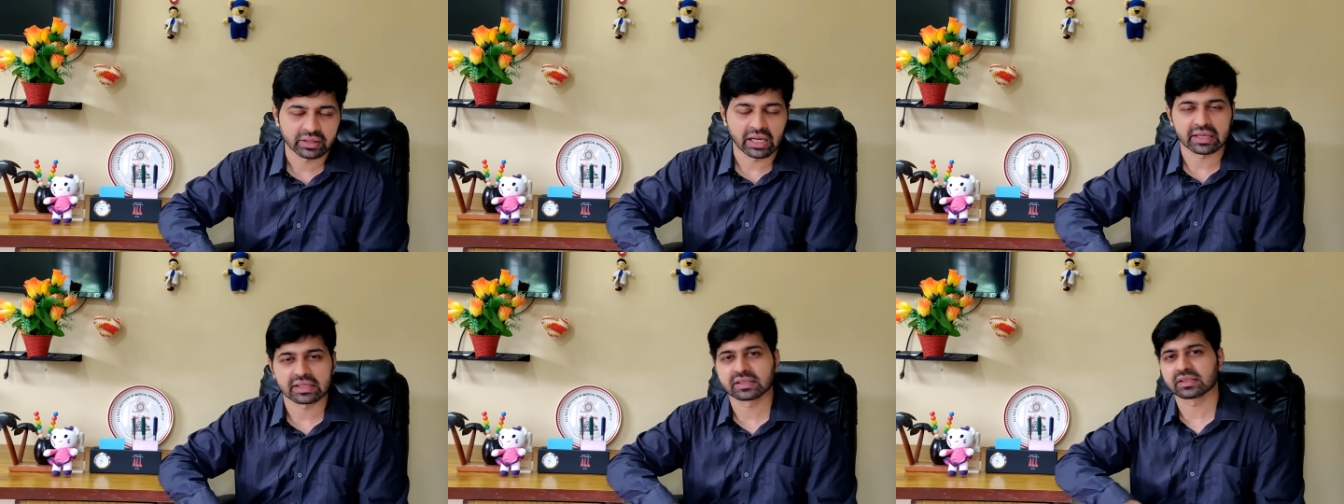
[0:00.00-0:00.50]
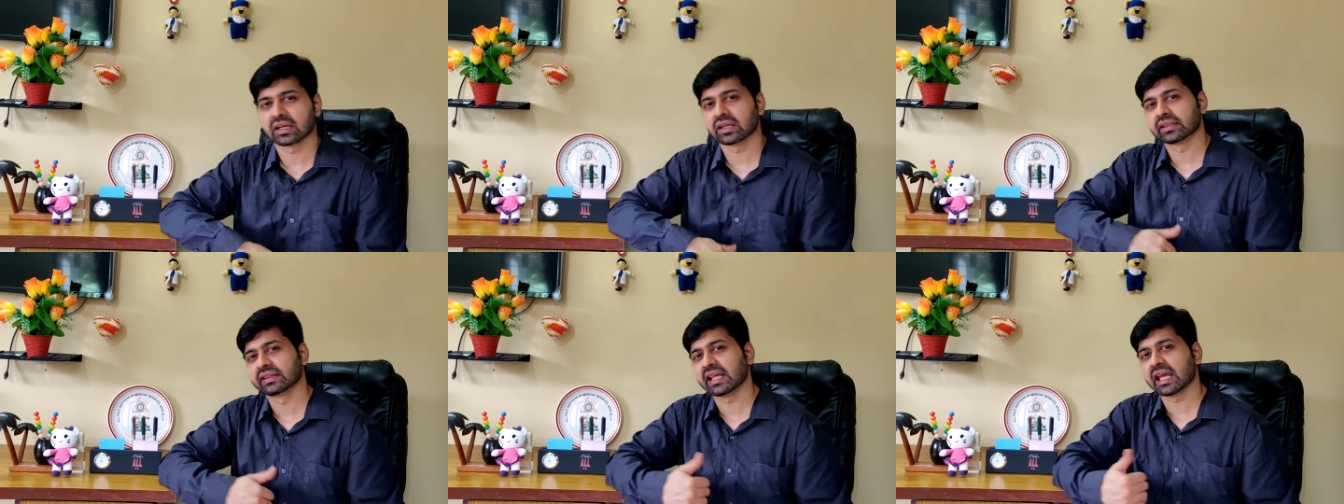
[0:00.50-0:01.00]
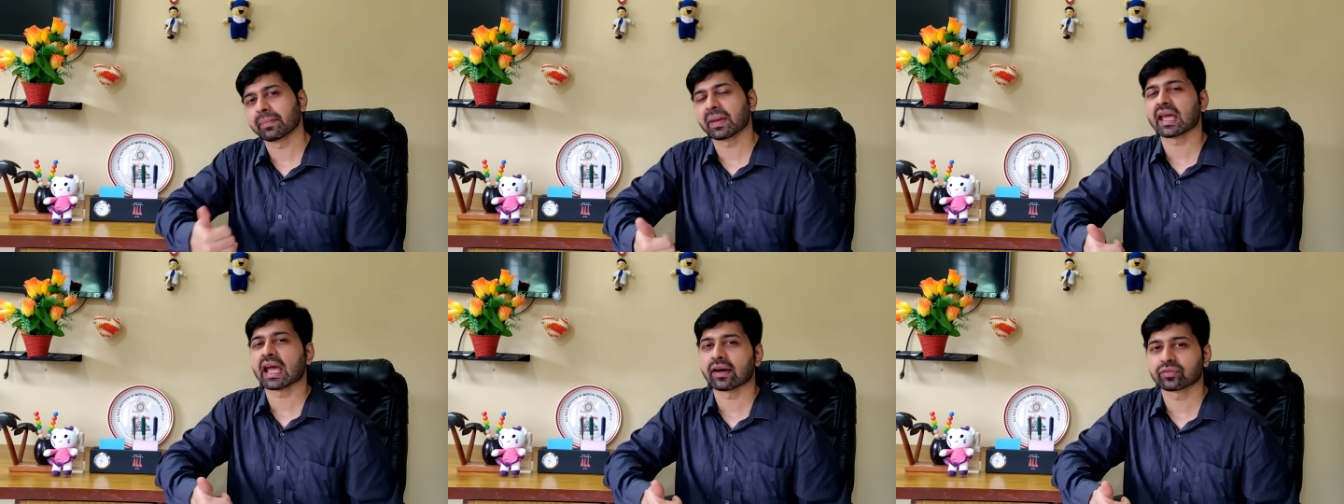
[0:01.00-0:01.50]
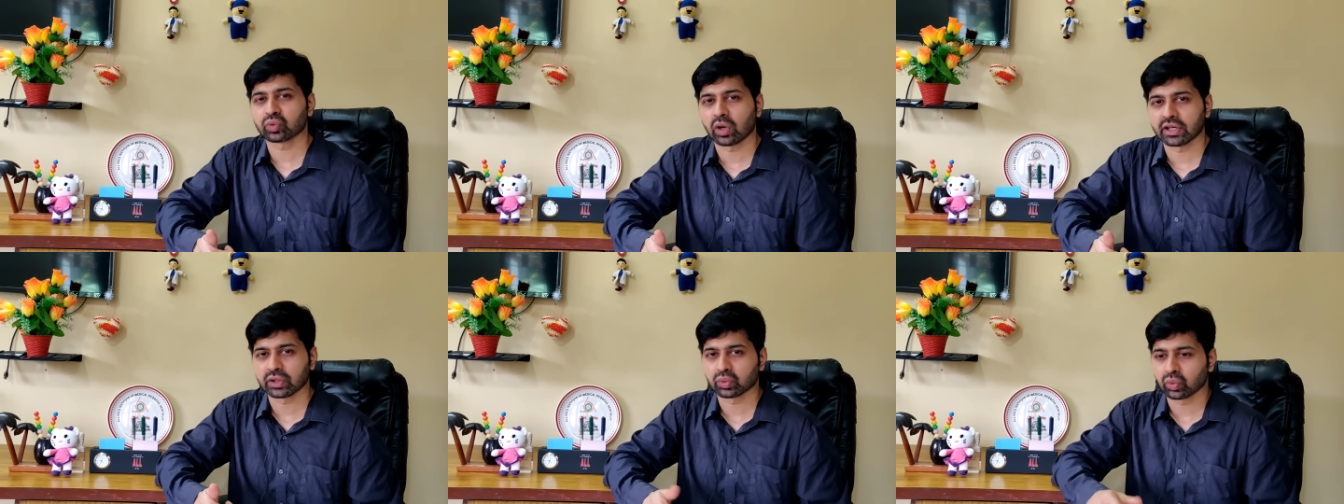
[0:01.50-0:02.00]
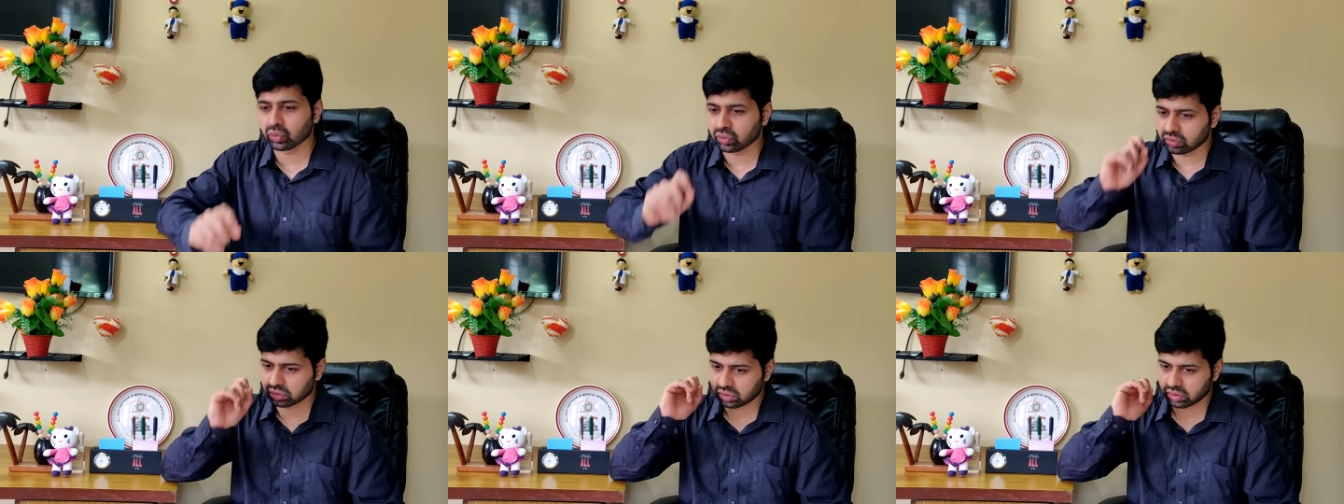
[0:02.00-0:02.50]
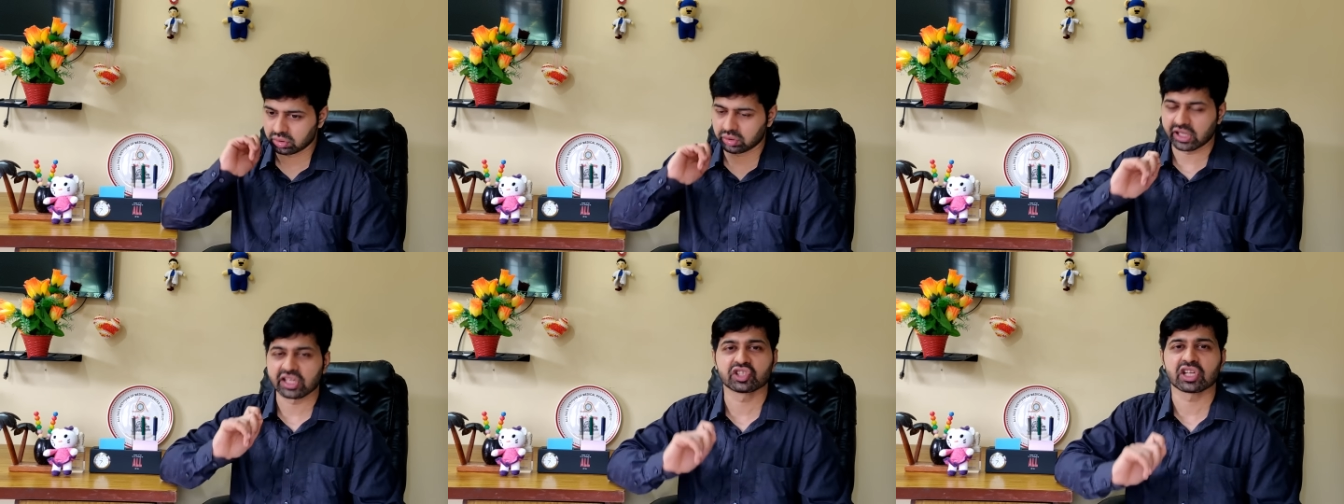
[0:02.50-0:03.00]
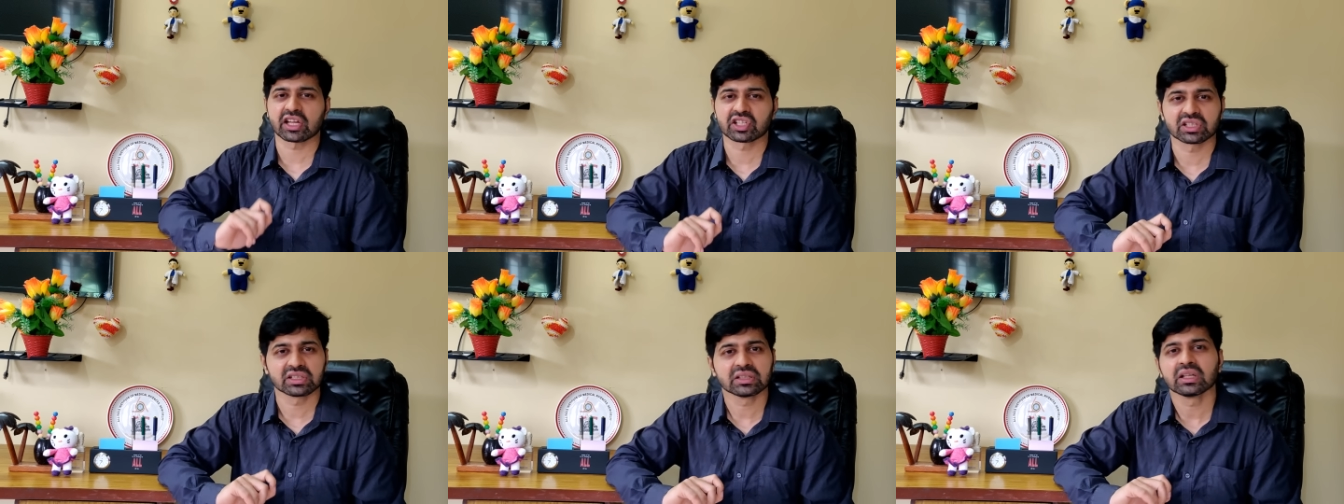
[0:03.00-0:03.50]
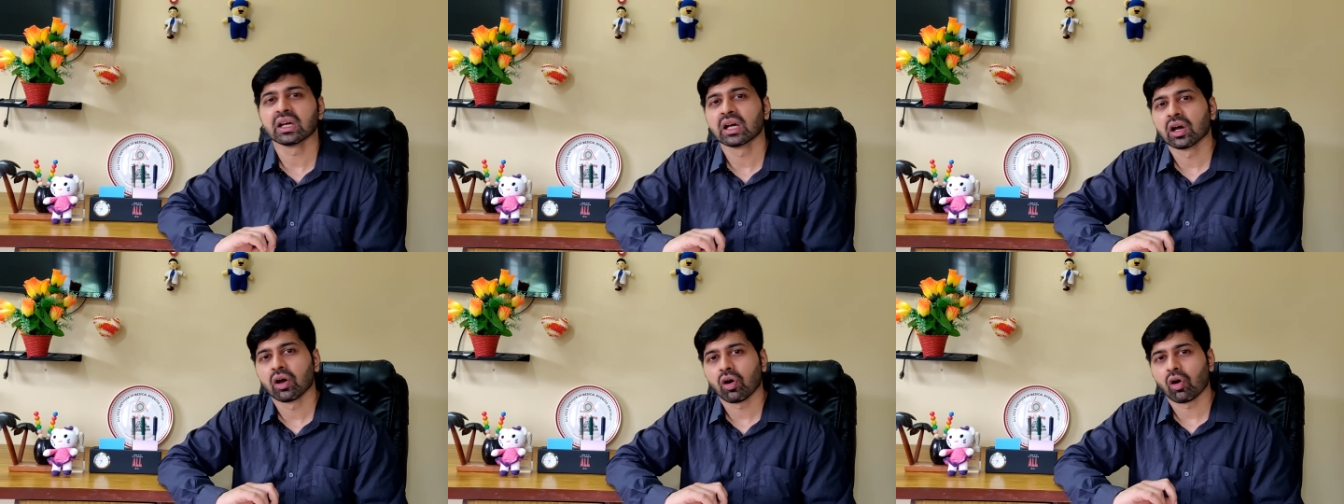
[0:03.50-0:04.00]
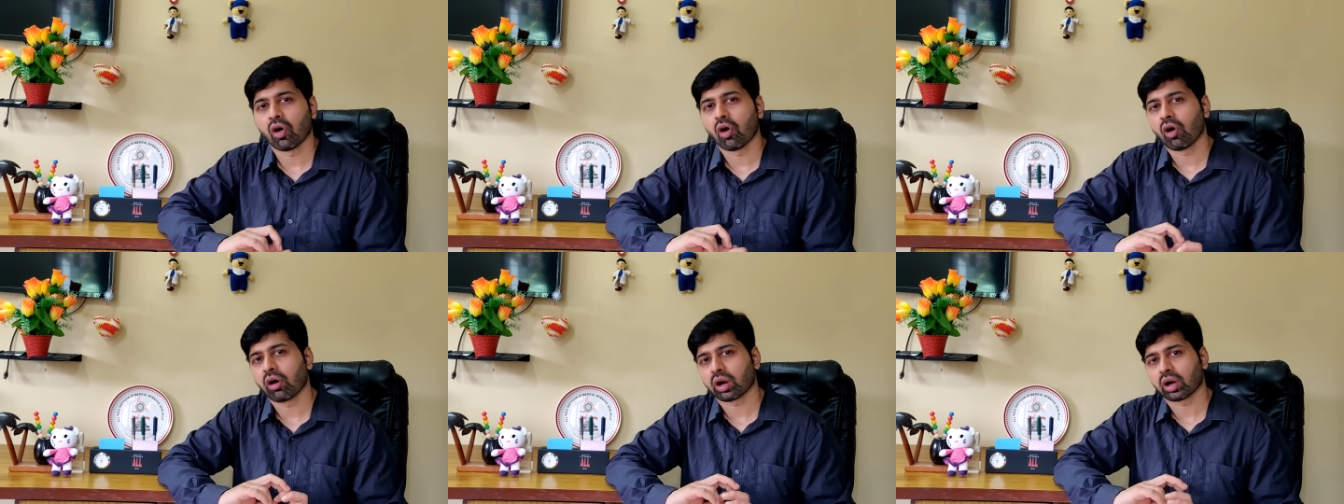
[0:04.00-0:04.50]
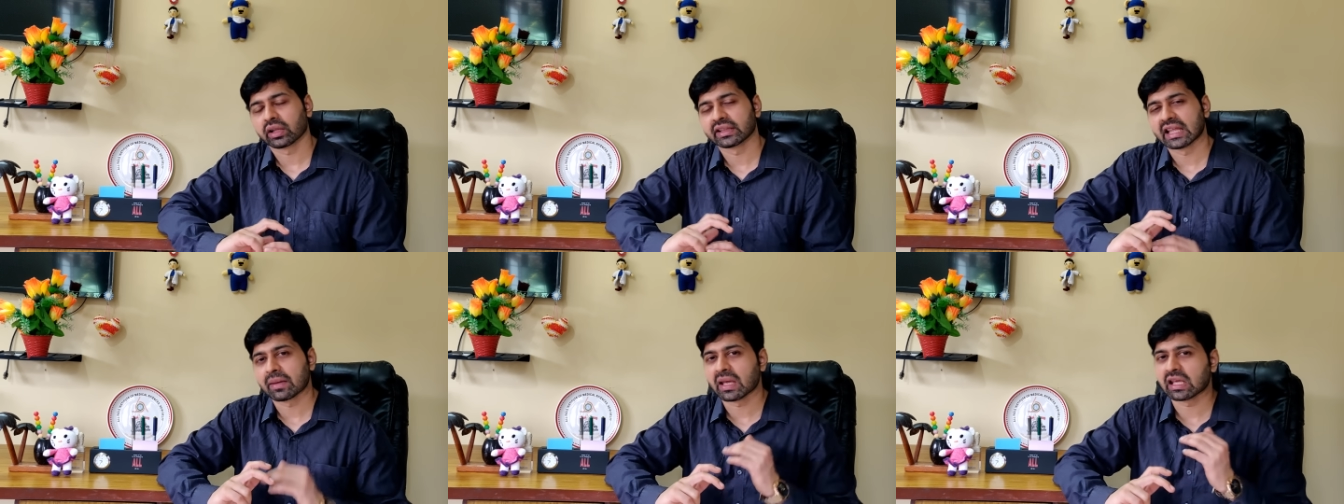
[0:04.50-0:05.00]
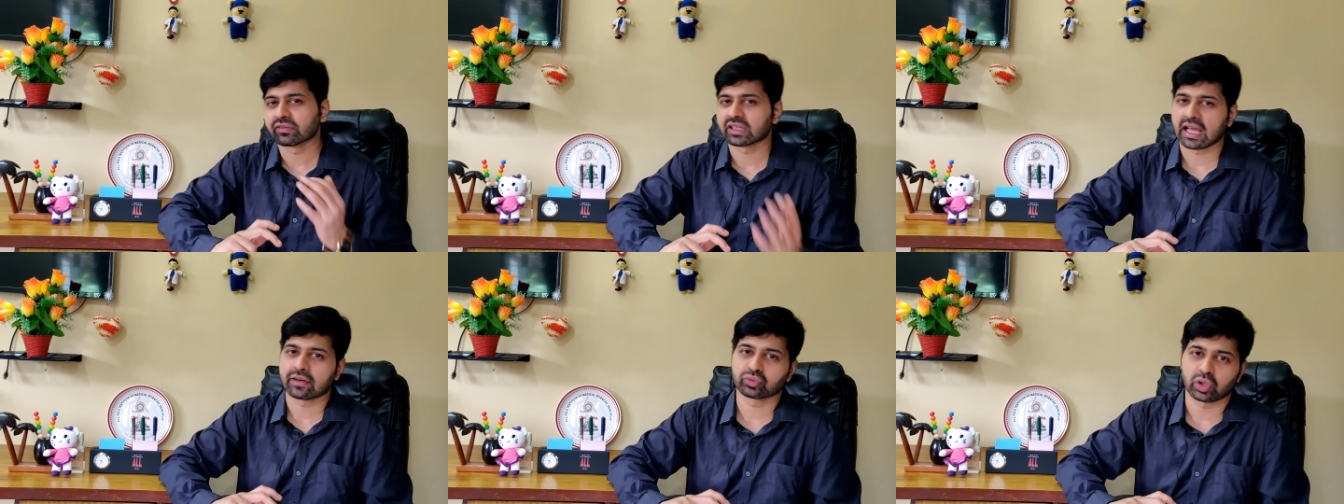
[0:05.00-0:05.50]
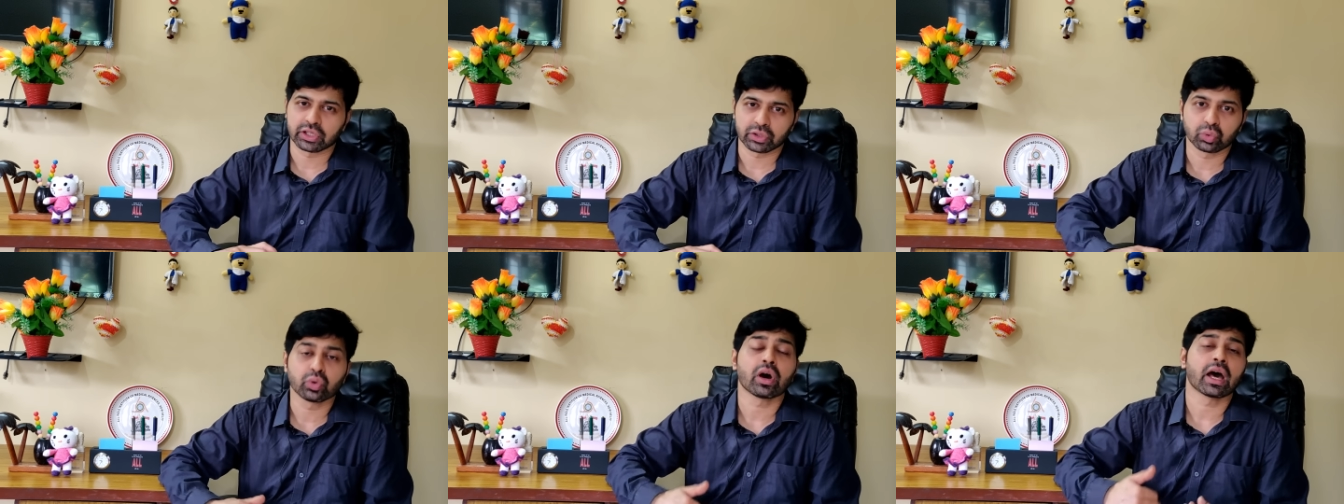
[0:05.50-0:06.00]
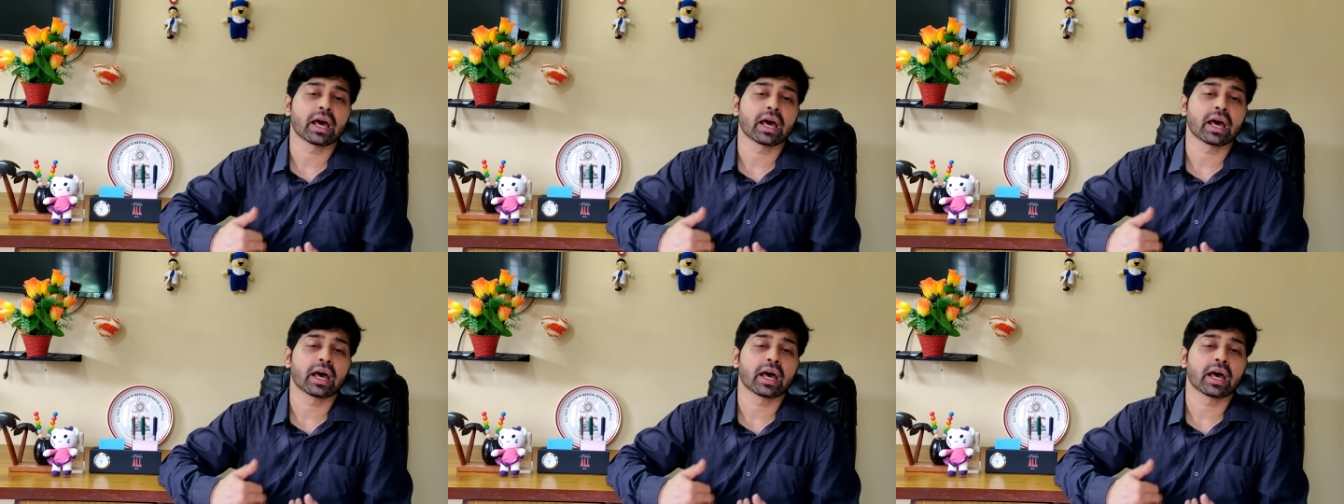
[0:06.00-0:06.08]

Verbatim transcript: That is, they may have to undergo injection, or they may even have to undergo